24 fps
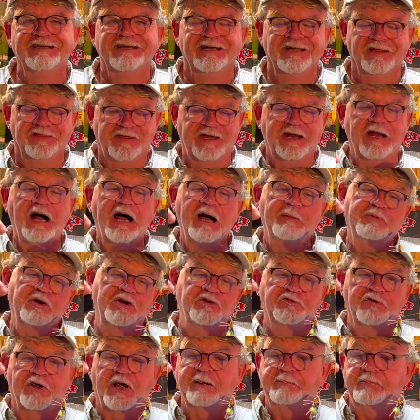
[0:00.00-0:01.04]
That hopper and
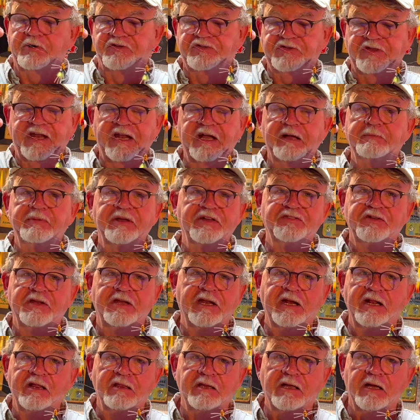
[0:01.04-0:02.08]
dropper setup isn't
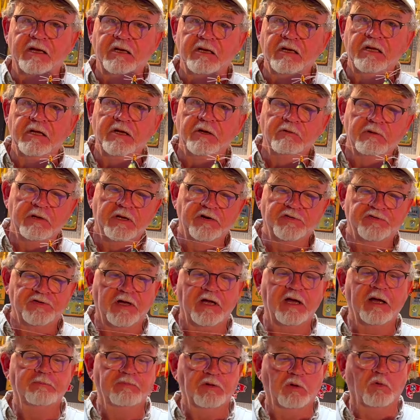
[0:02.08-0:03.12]
anything new, and there's a
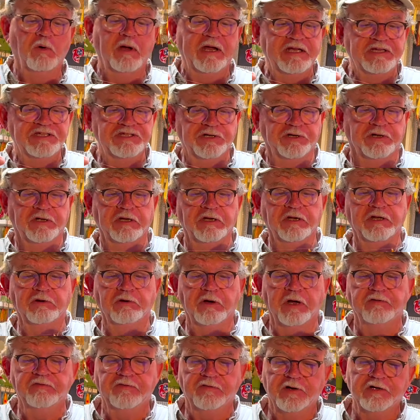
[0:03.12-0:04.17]
couple of ways you can do
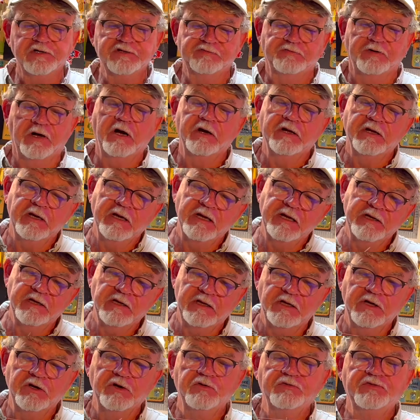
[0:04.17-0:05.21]
it. First of all, you need to
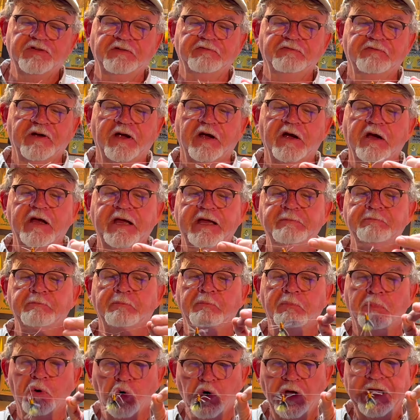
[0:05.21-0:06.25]
use a very
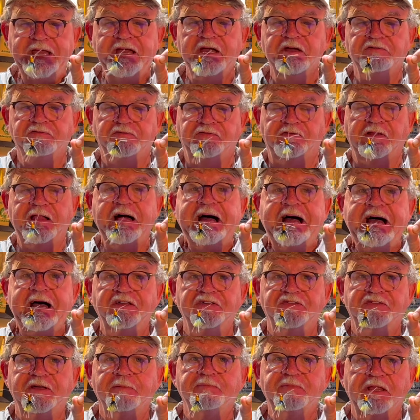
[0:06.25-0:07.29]
buoyant fly,
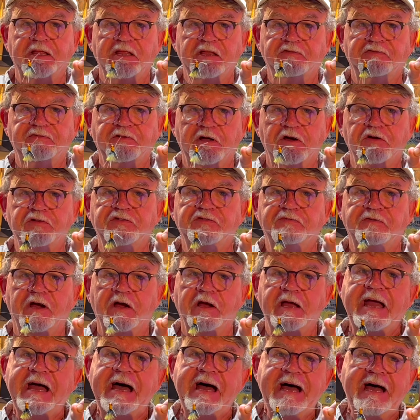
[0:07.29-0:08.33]
something that floats very
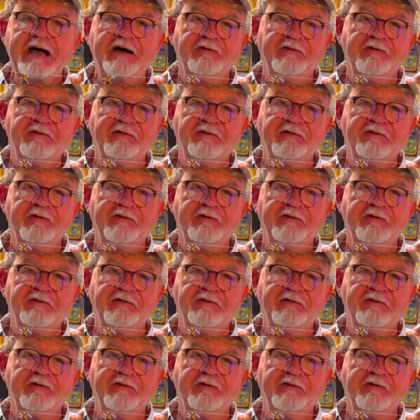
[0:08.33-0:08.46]
high.